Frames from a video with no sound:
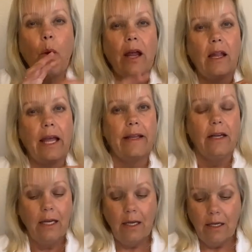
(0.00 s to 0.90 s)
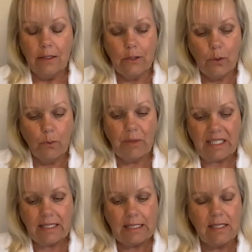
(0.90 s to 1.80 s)
I like,
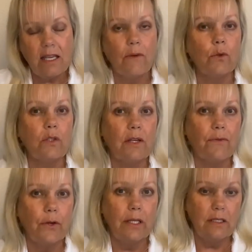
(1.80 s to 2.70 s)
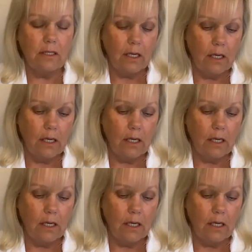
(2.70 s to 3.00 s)
mixing several different